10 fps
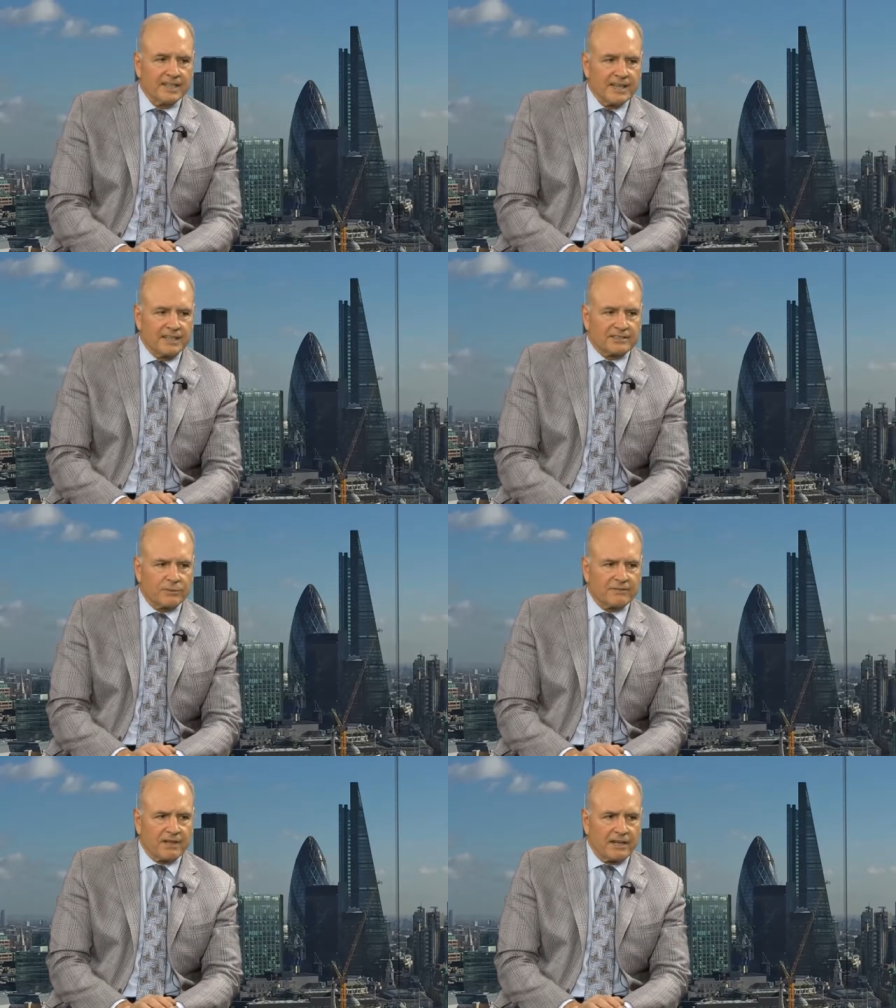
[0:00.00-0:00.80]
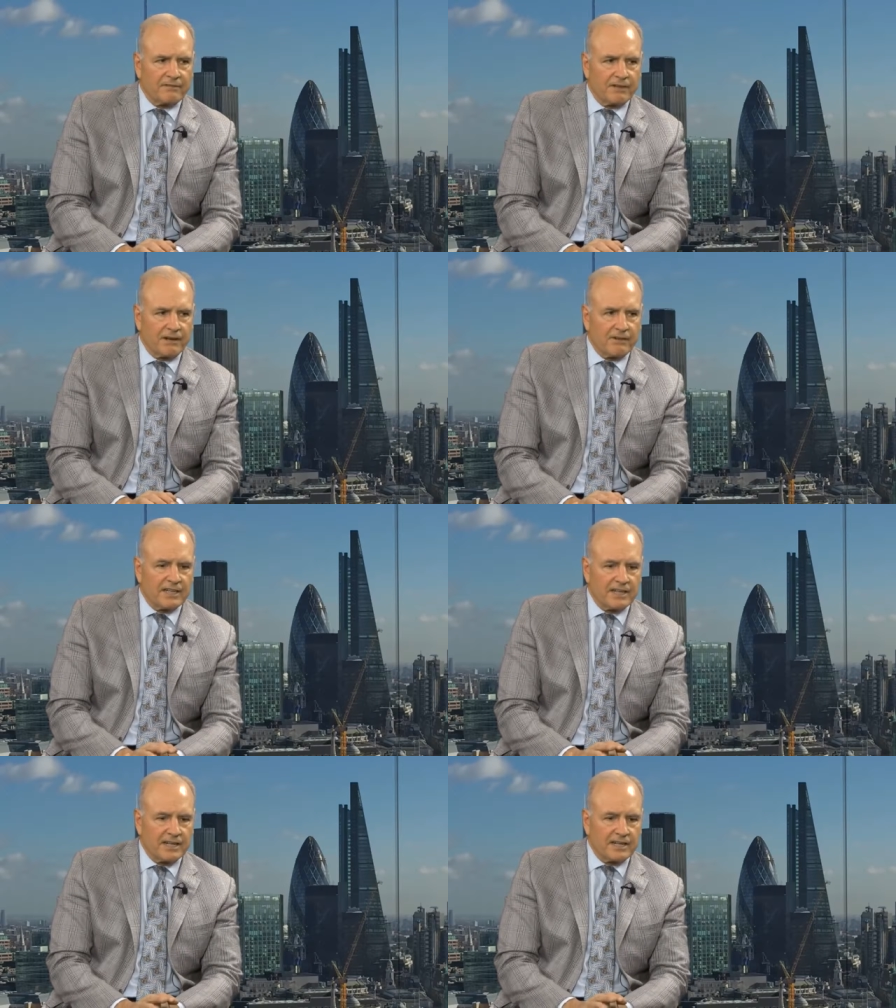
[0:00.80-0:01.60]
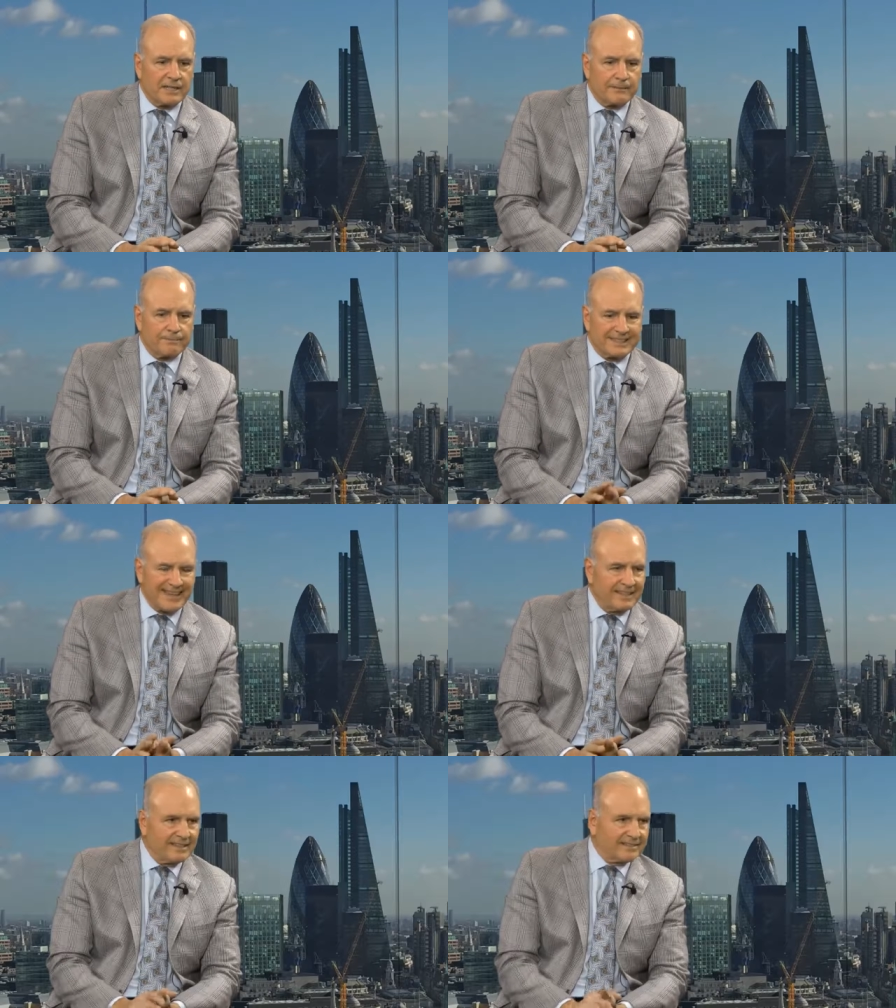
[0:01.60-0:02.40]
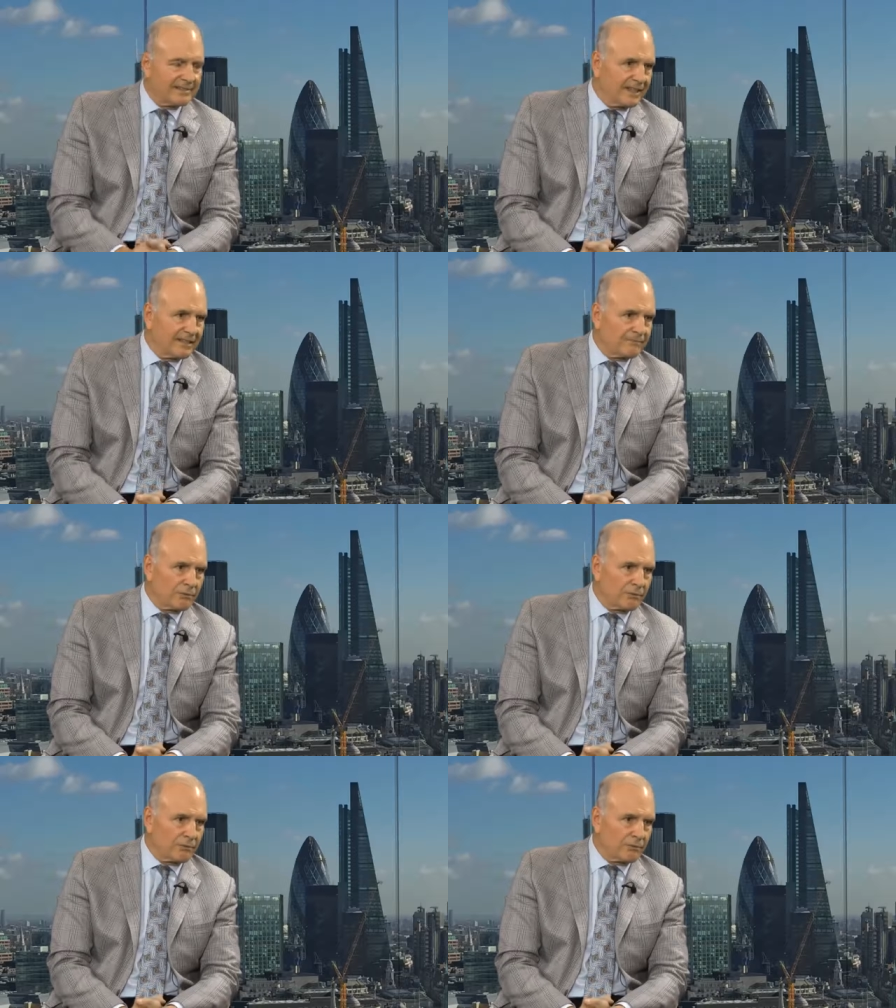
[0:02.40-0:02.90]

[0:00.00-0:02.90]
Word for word: And so we've got a very um, tight set of